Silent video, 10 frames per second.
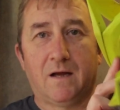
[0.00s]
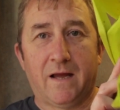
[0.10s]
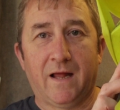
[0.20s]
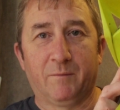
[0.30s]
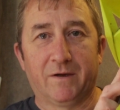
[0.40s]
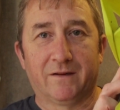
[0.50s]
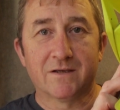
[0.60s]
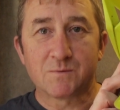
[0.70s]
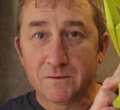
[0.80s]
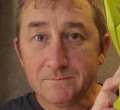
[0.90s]
a helmet like
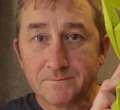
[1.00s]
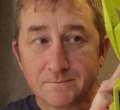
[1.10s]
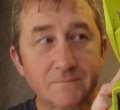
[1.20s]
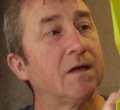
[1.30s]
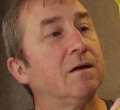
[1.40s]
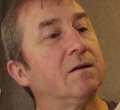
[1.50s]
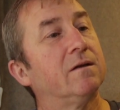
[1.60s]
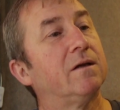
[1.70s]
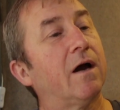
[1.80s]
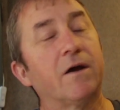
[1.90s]
this one,
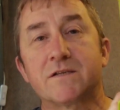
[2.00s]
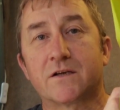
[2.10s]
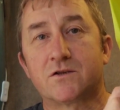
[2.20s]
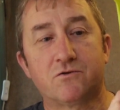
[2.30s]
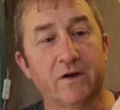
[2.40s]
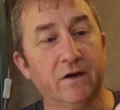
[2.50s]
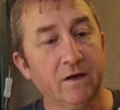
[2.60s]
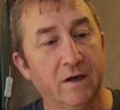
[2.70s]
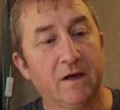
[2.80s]
the IXX trigger,